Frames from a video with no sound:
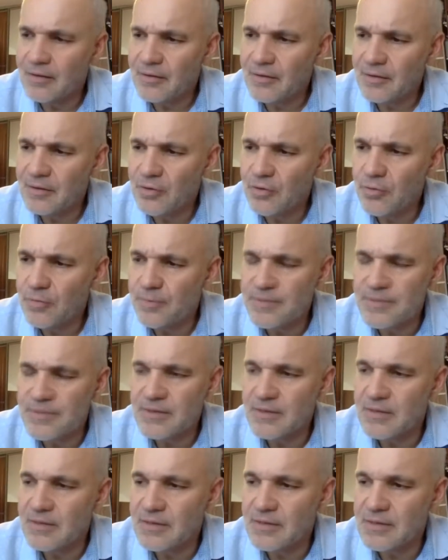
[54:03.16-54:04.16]

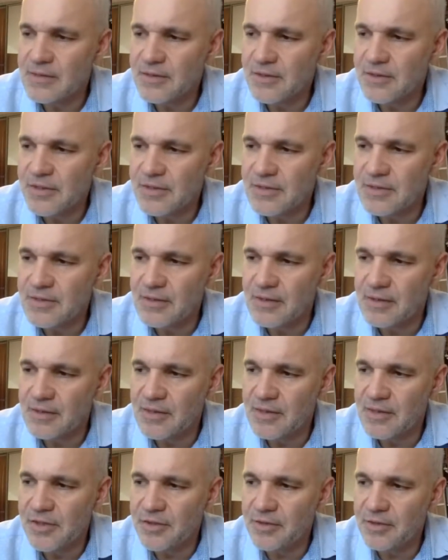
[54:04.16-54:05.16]
groups such as
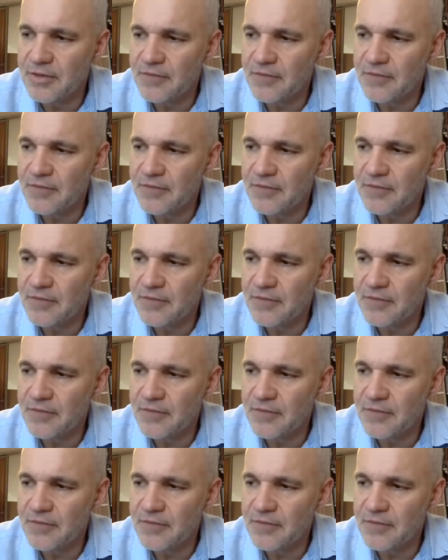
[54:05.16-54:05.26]
Digital